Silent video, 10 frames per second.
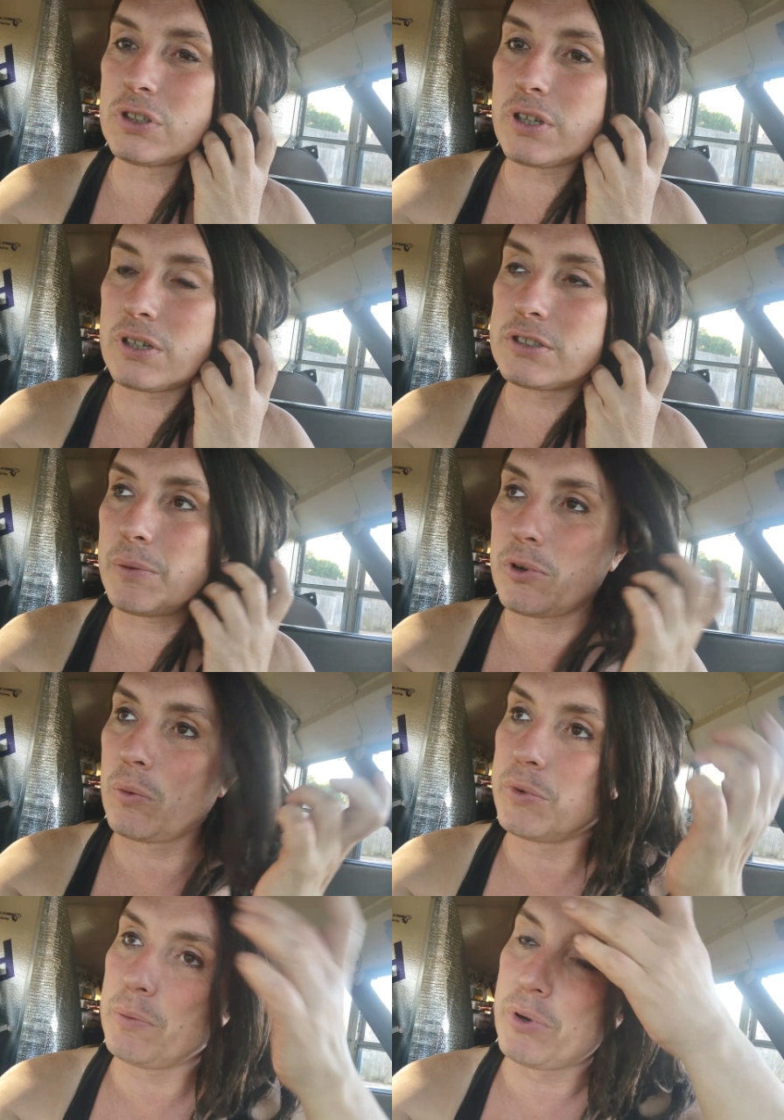I got a job at
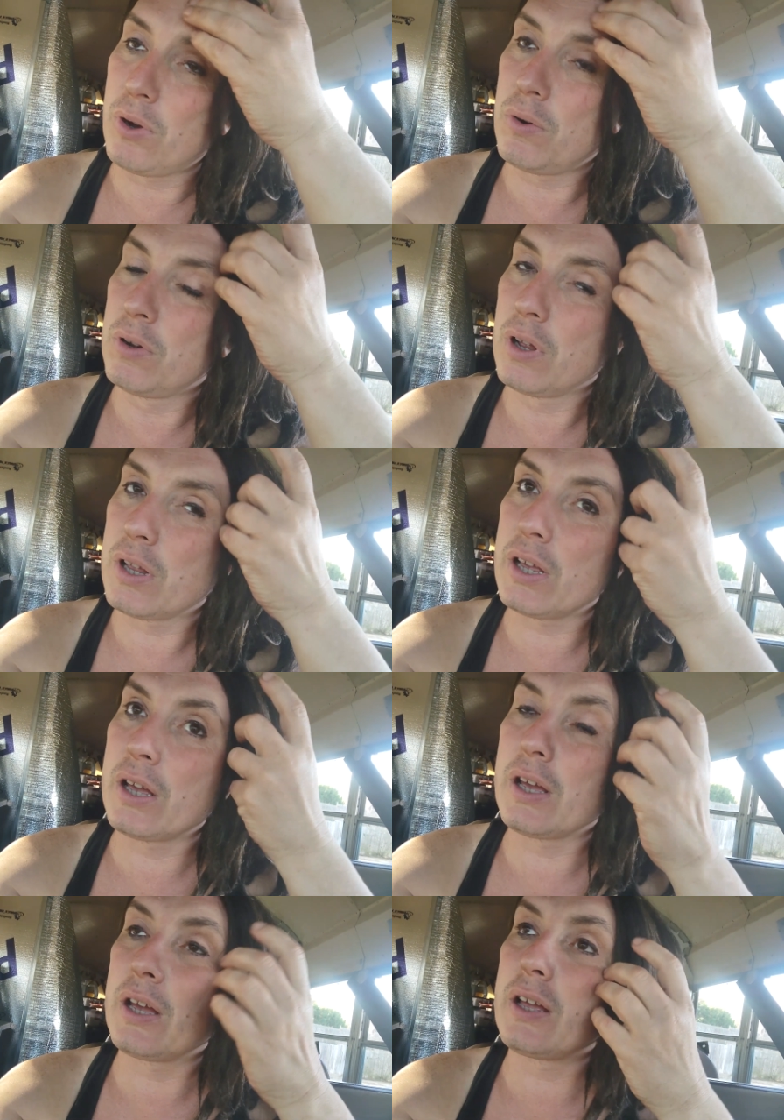Home Depot,
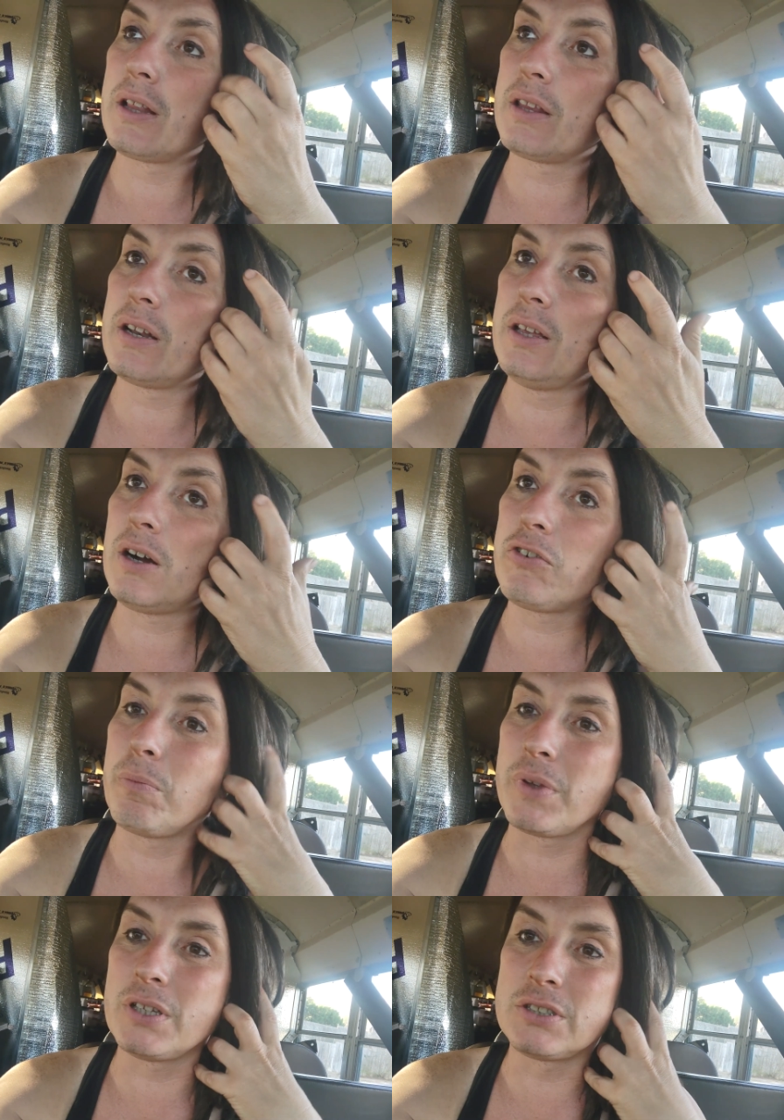and then he
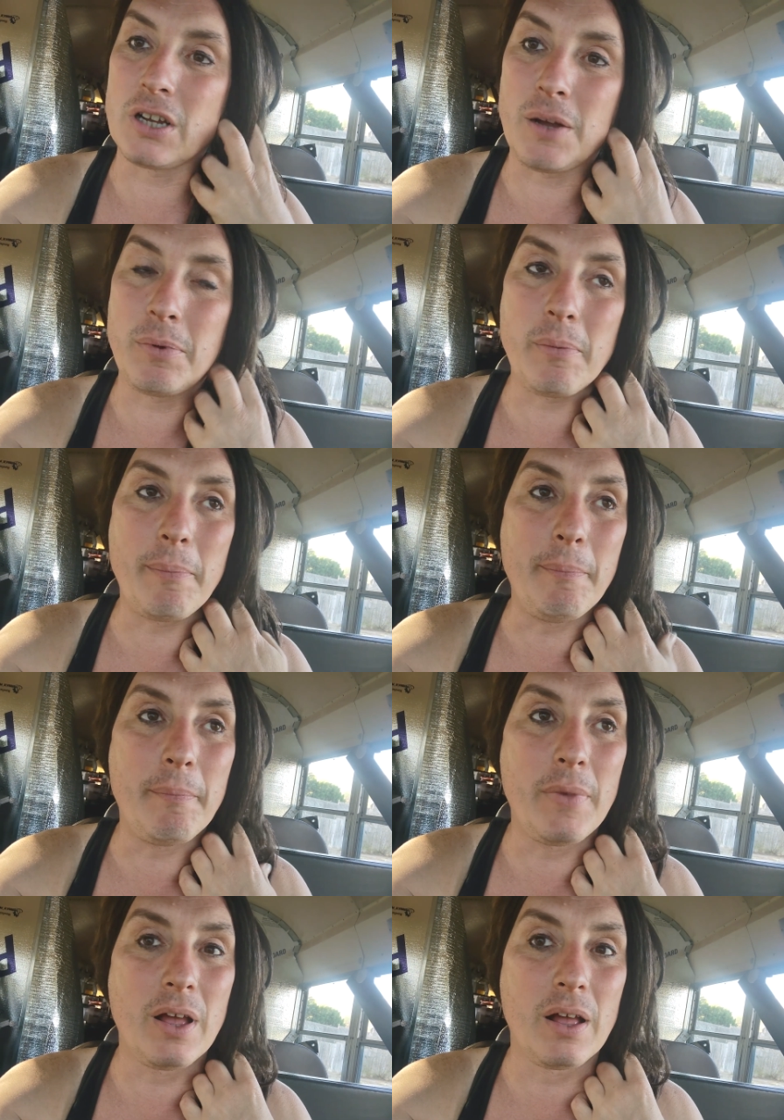offered me a job
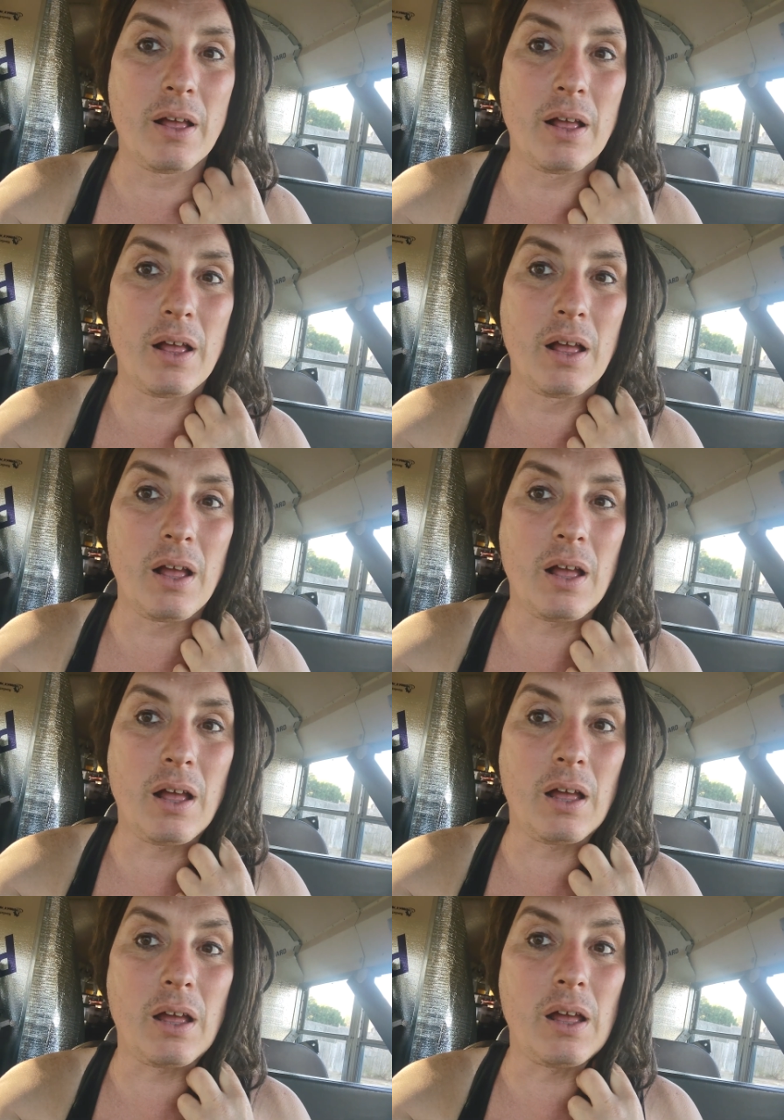
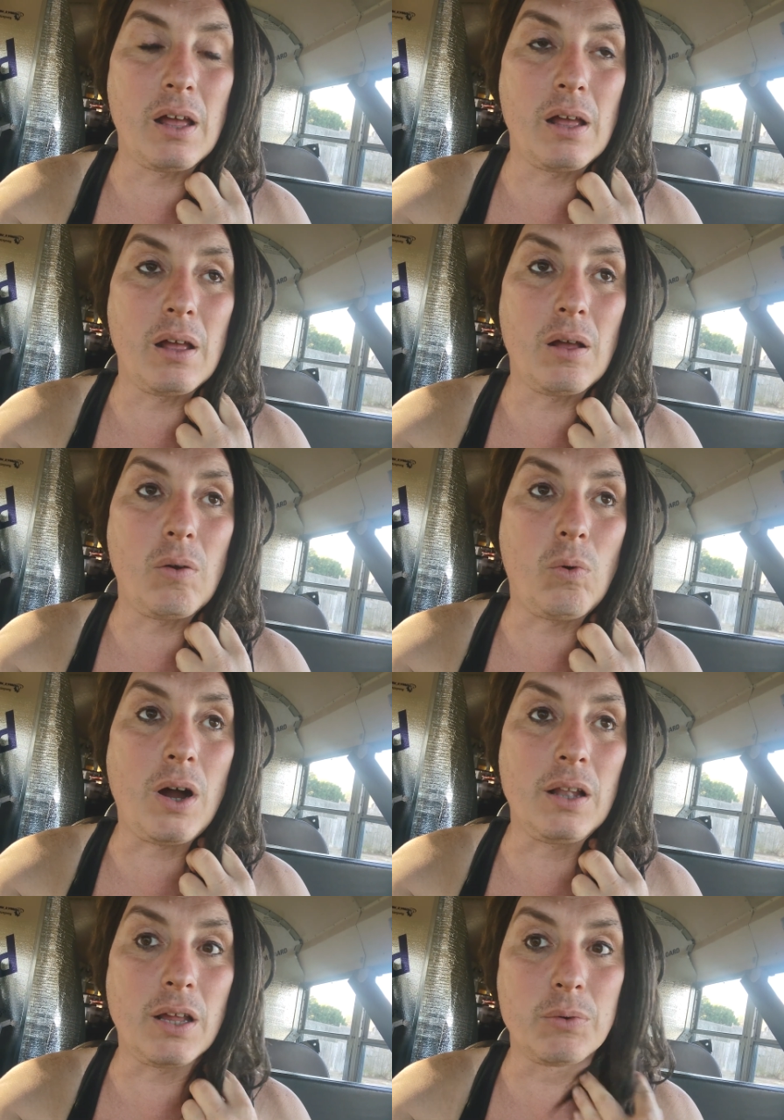uh,
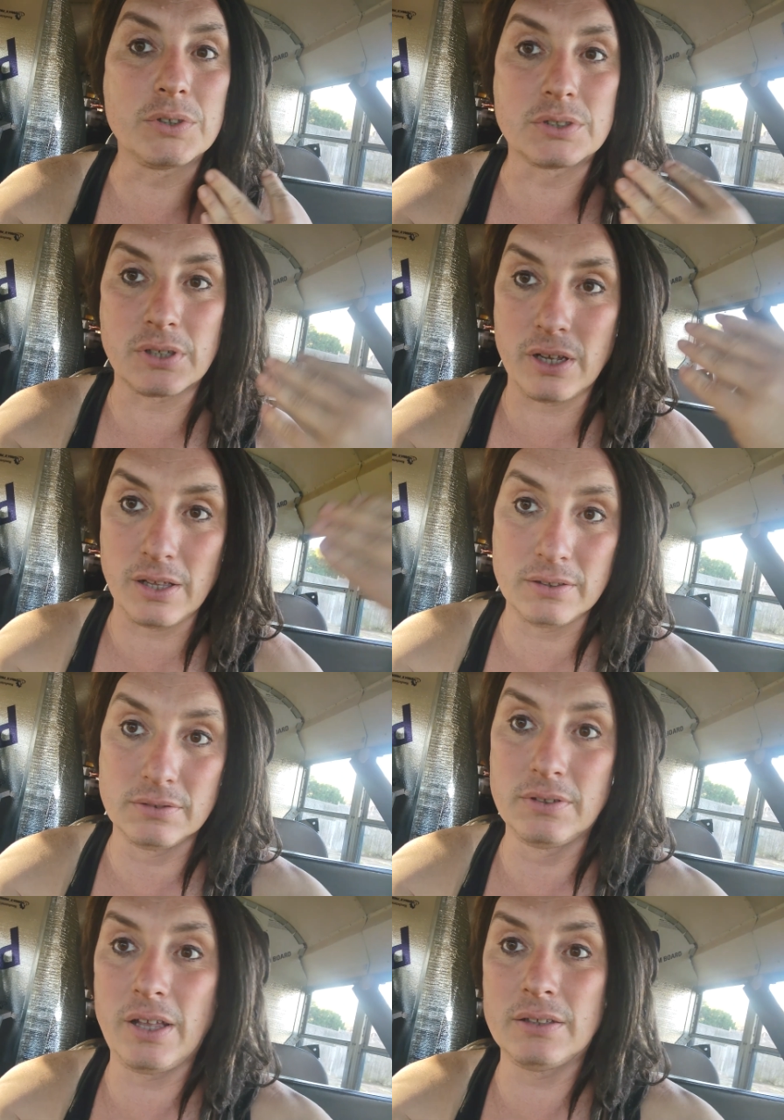while I was
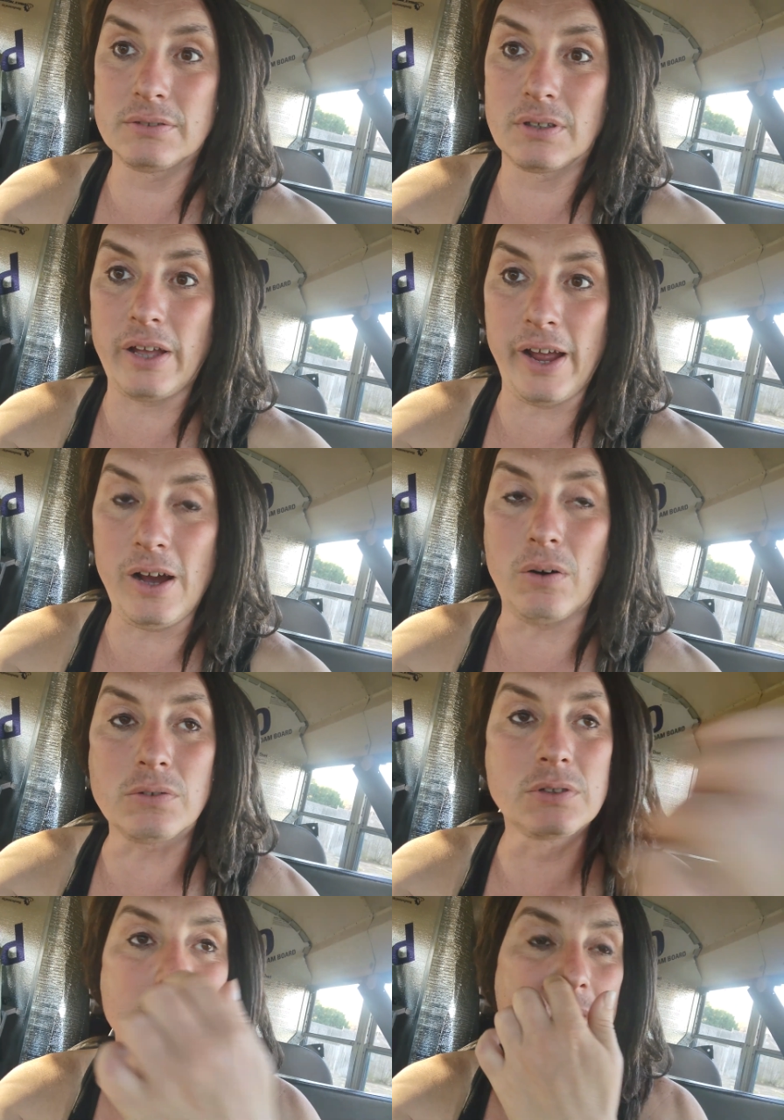
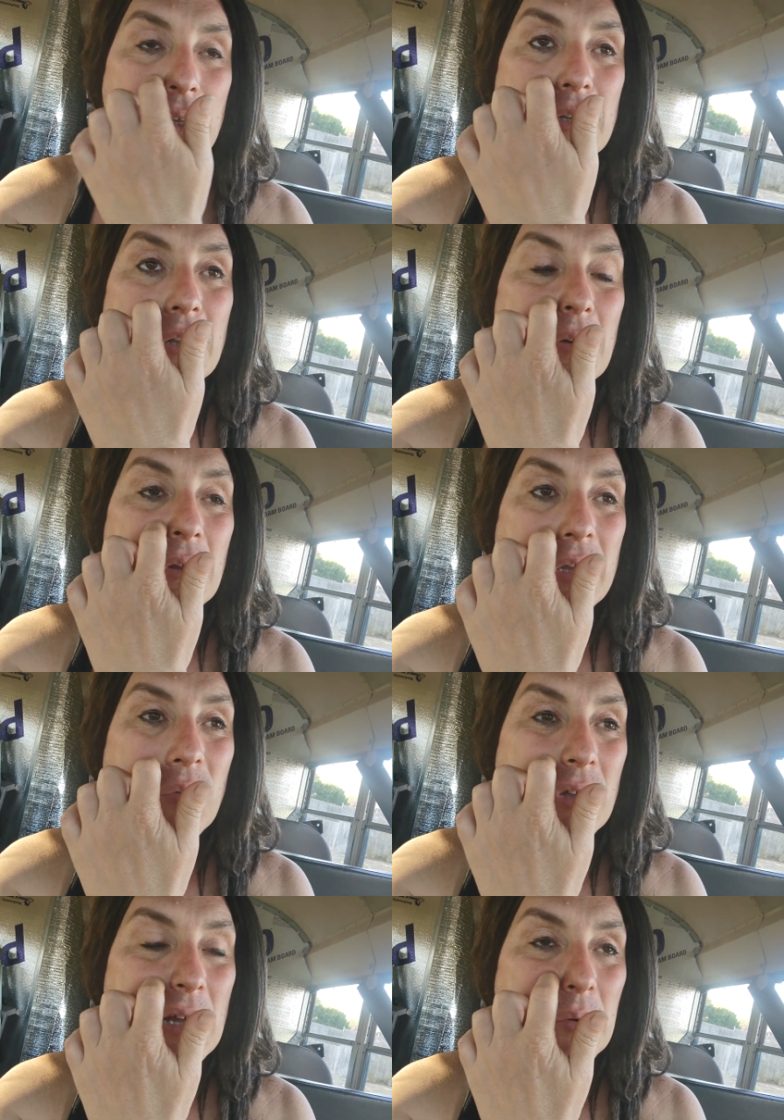out. Uh, you know,
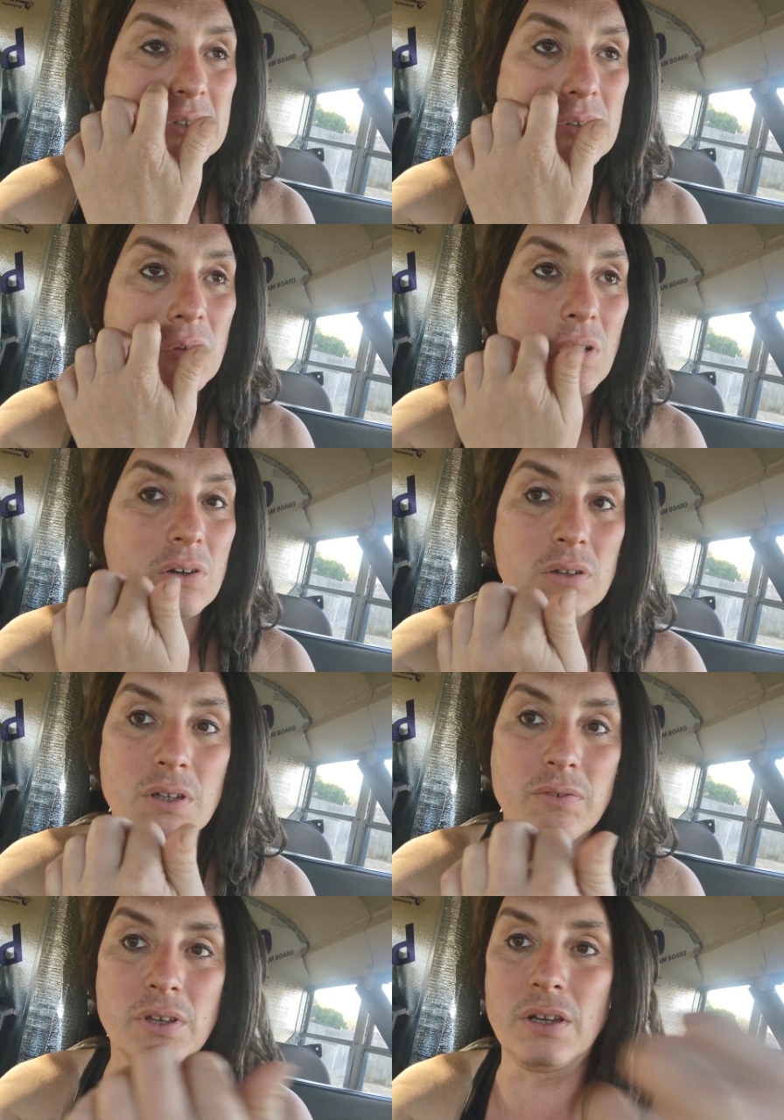like I was no longer
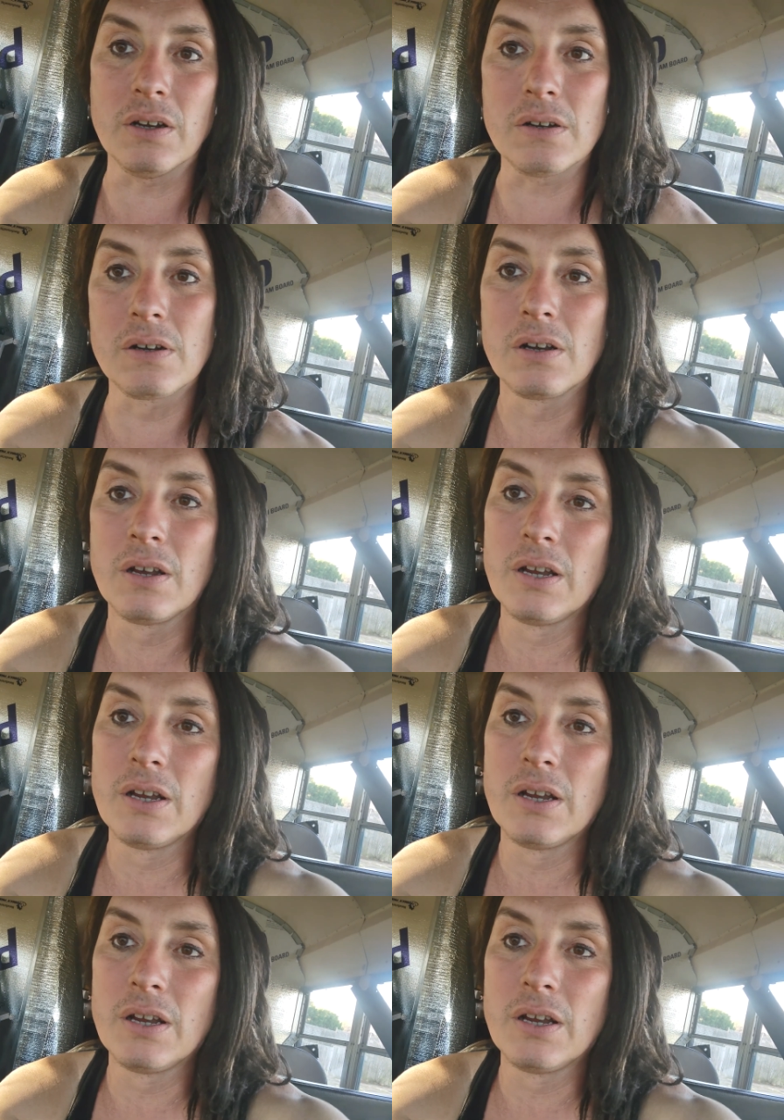living here.